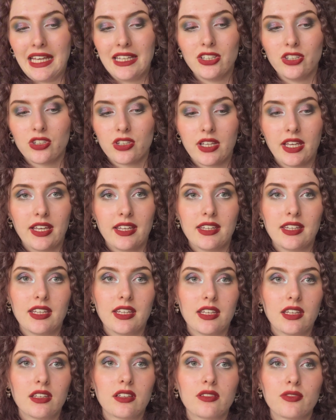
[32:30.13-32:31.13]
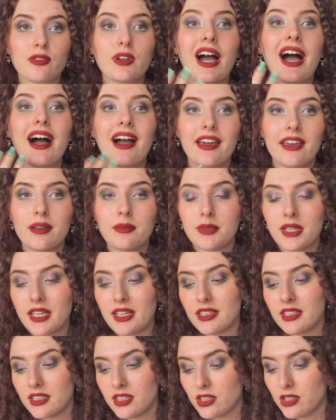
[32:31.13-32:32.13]
and I am
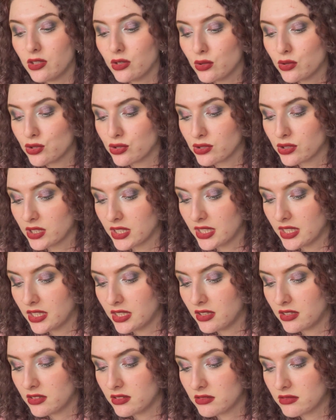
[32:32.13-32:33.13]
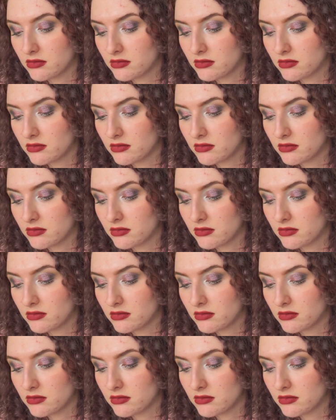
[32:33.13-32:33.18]
getting usually